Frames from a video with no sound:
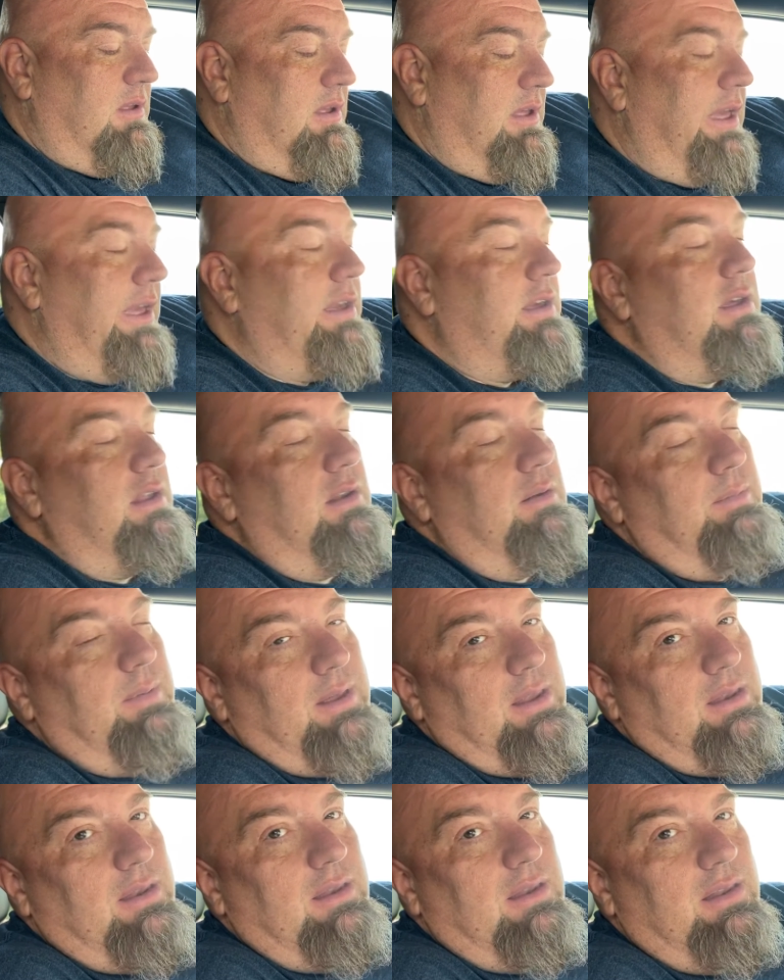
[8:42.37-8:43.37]
It could have
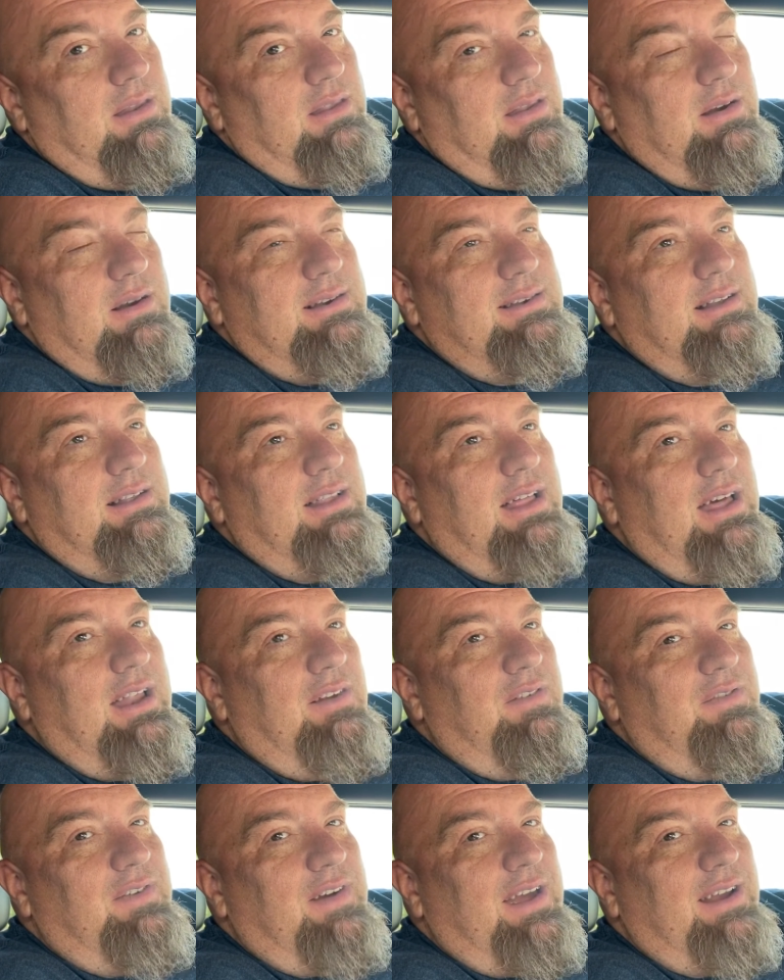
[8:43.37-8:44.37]
been. There's you know, a lot
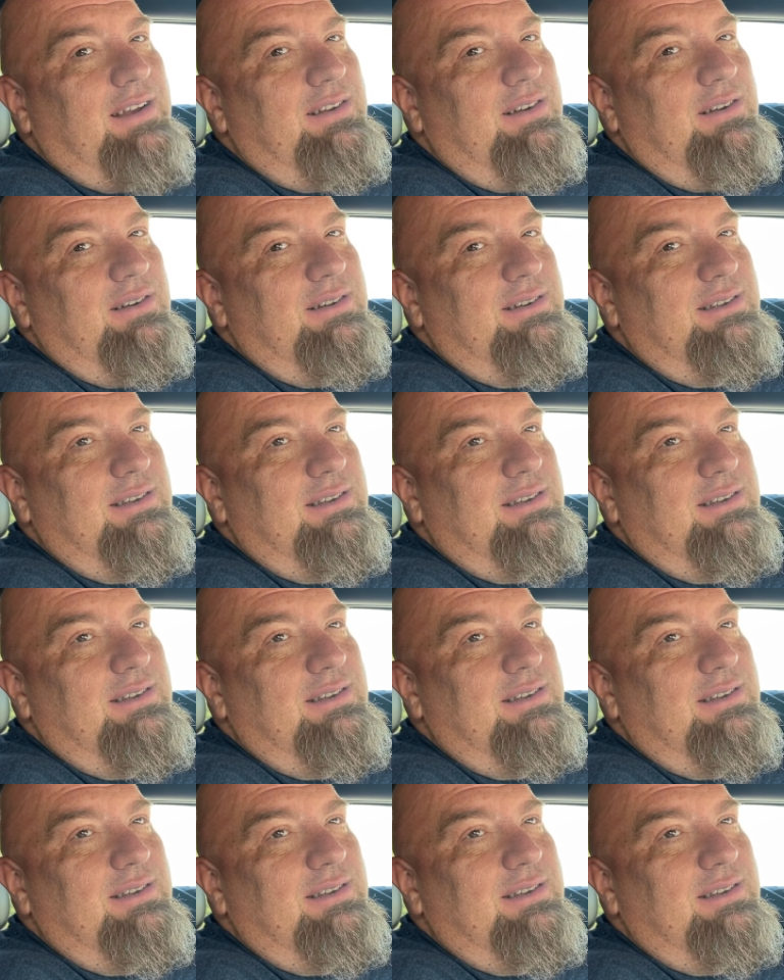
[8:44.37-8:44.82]
of factors.